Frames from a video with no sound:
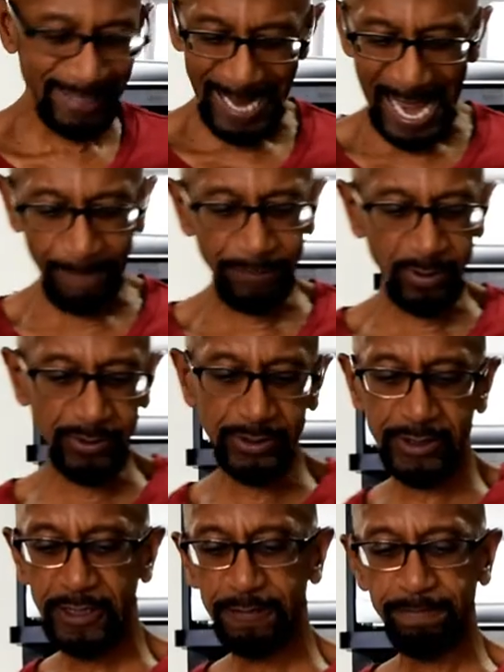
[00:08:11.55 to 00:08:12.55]

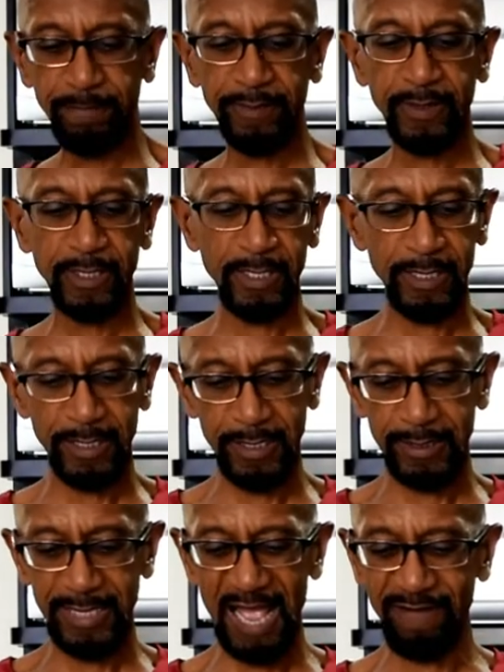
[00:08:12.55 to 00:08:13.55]
Apples,
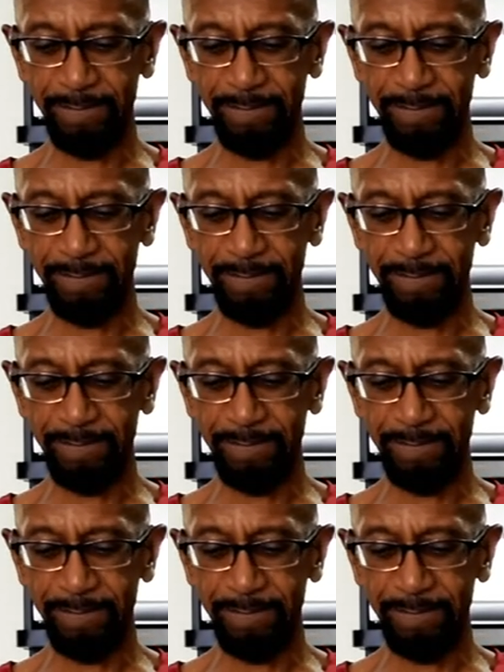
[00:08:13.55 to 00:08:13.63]
they have